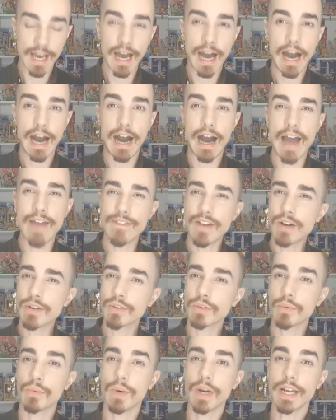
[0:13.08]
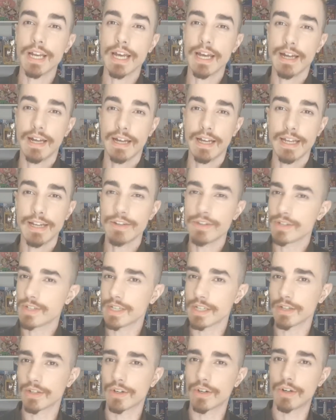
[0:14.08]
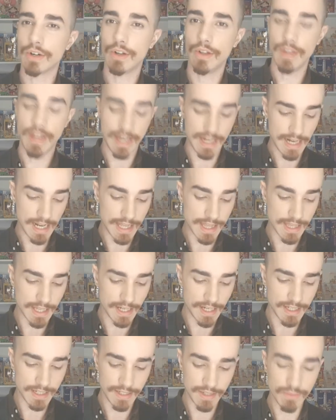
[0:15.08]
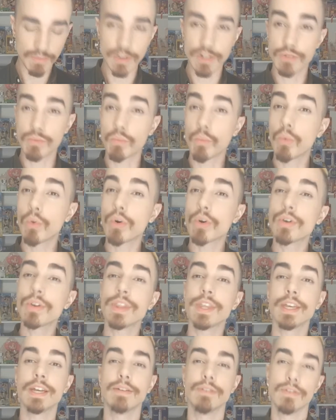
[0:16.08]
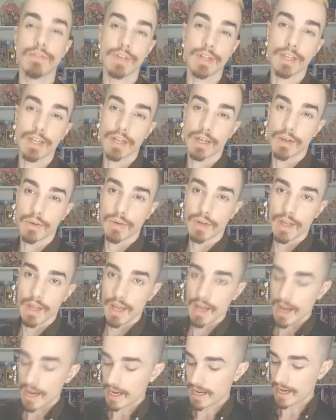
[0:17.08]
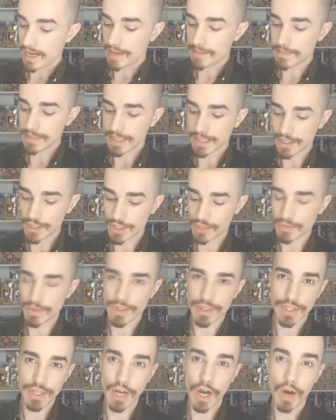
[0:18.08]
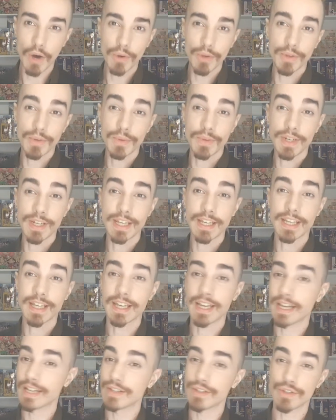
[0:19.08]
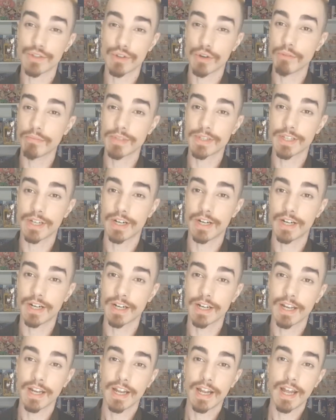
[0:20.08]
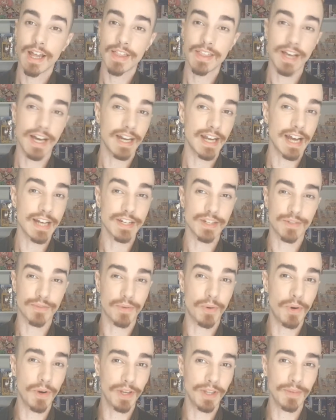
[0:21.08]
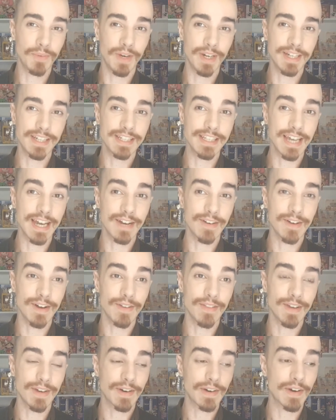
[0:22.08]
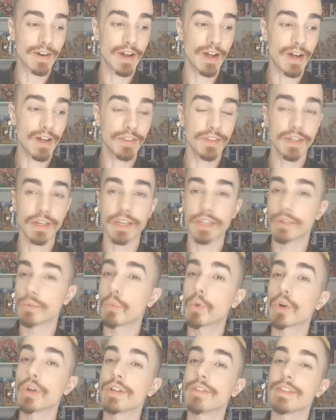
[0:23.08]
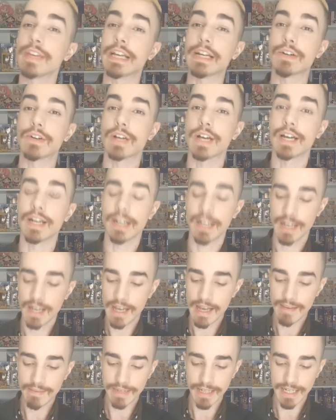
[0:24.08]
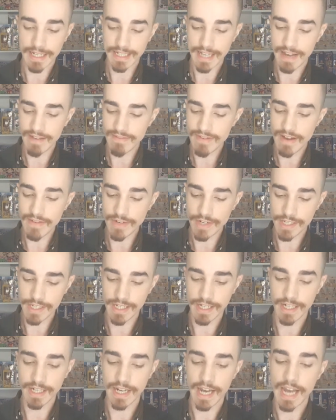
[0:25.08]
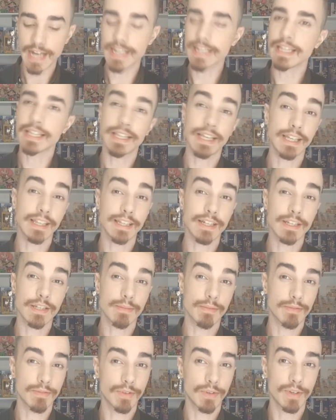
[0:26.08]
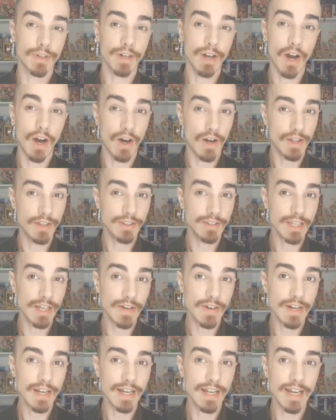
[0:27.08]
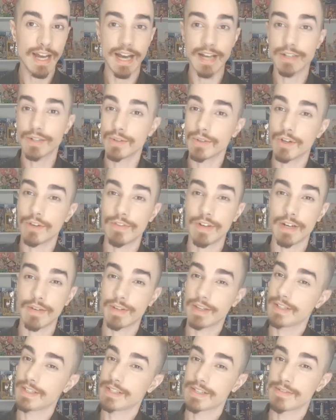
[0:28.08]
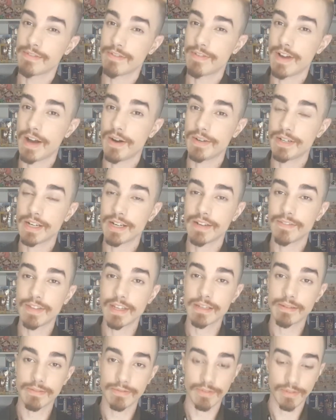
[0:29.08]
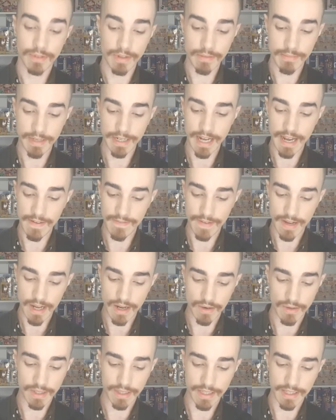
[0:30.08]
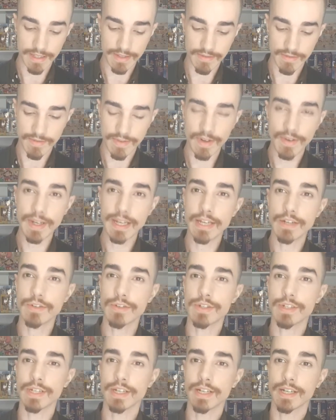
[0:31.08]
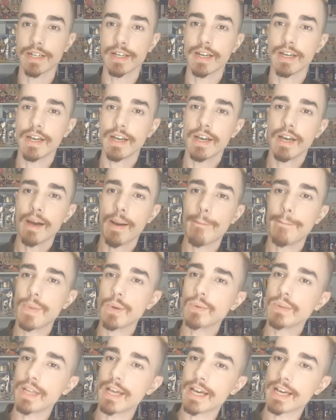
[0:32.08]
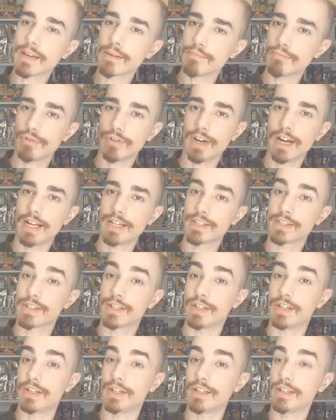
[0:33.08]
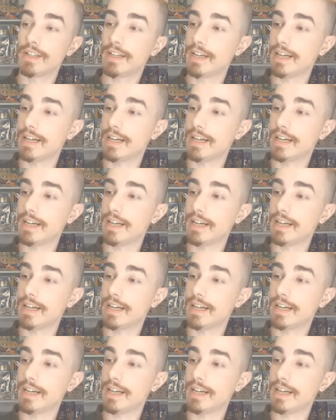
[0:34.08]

I found quite an interesting girl that I thought was worthy of a video because she was so unique and so bizarre that I just really wanted to get her out there on the world of the internet, because I've never seen anything like this before on the internet. I don't know if anyone else has ever found any of these before, but I found this very interesting bootleg Bratz doll